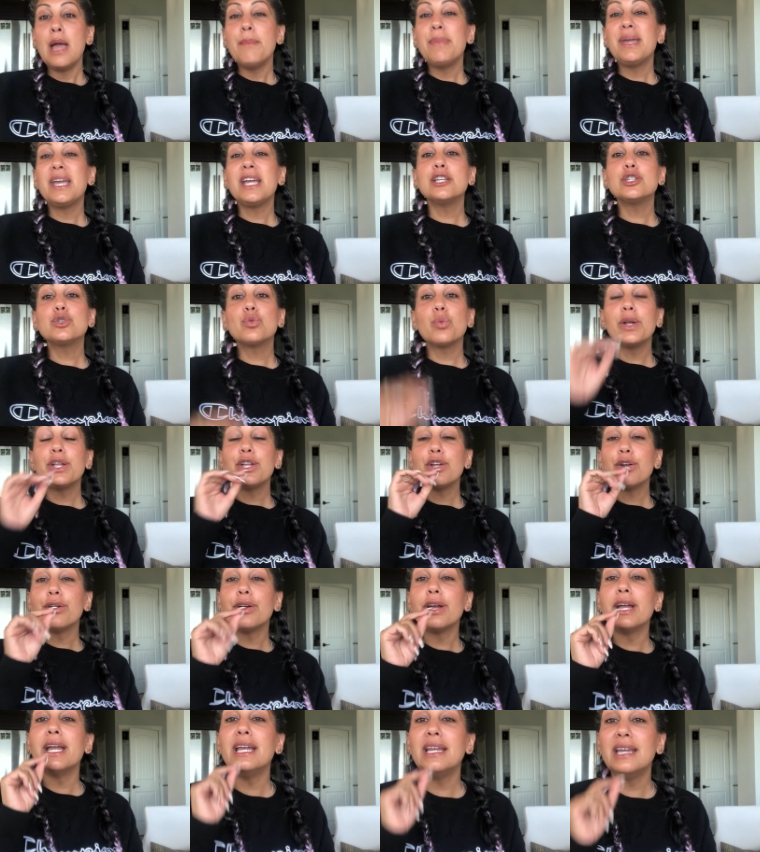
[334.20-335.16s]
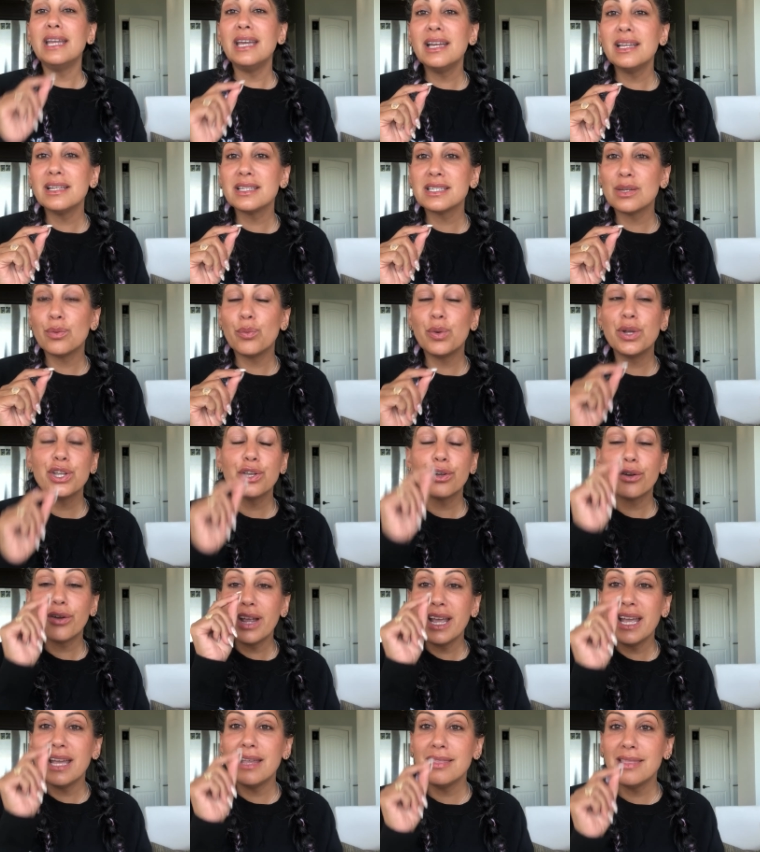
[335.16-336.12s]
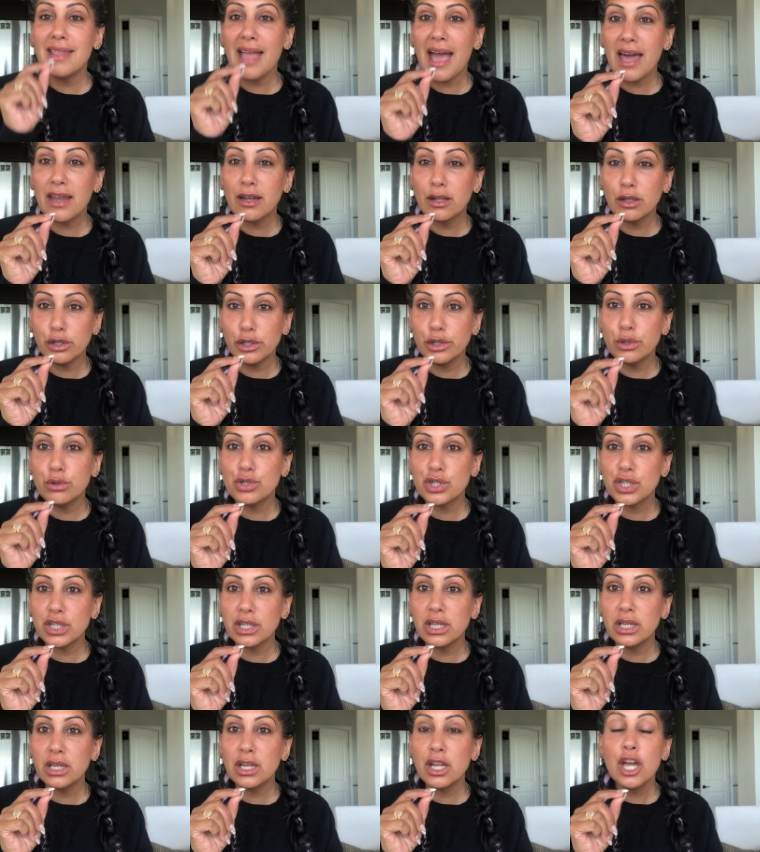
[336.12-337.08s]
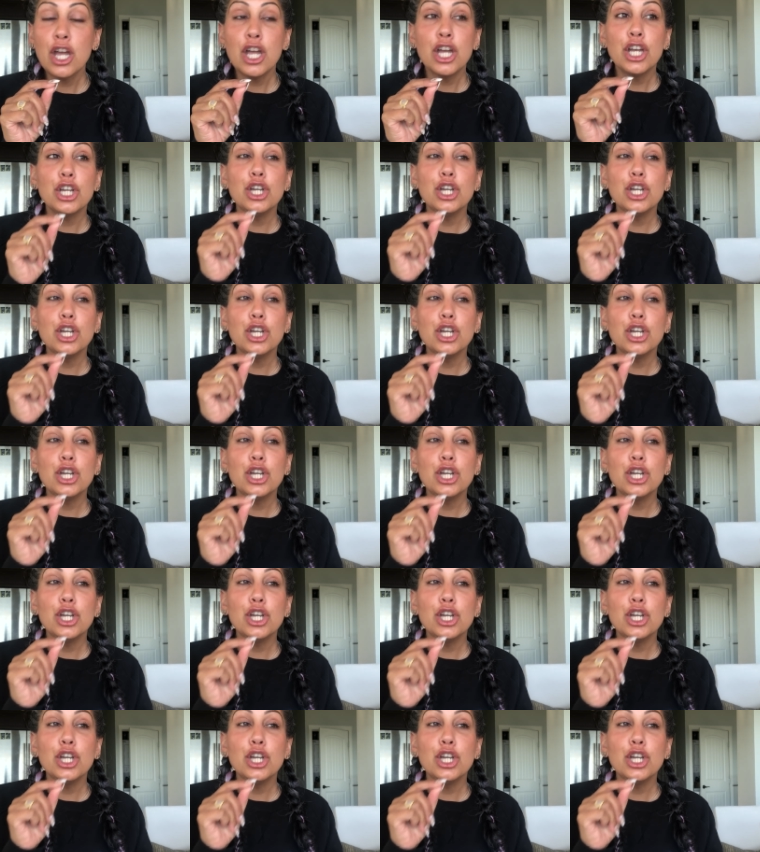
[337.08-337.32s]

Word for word: Because when you're in it, when you're in that illusion,